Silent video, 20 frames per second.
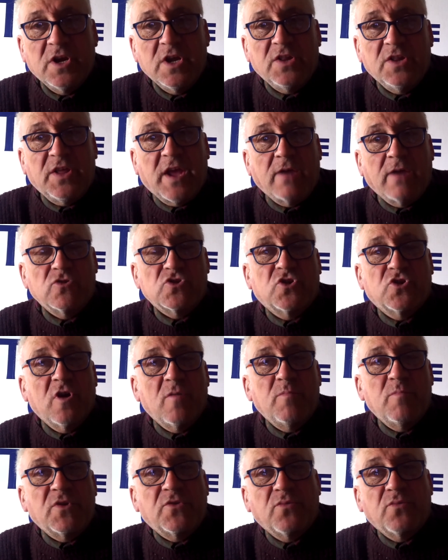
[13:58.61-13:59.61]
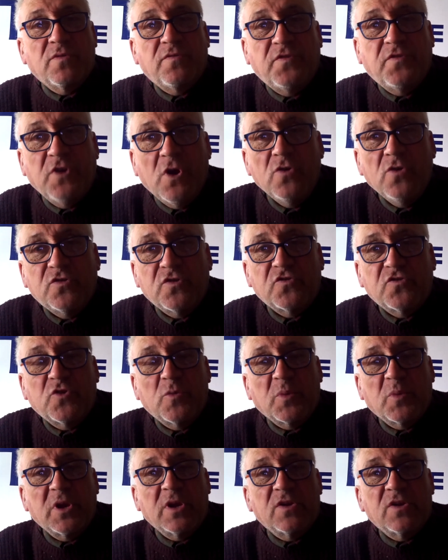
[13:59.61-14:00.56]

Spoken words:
The Irish government refuses to bring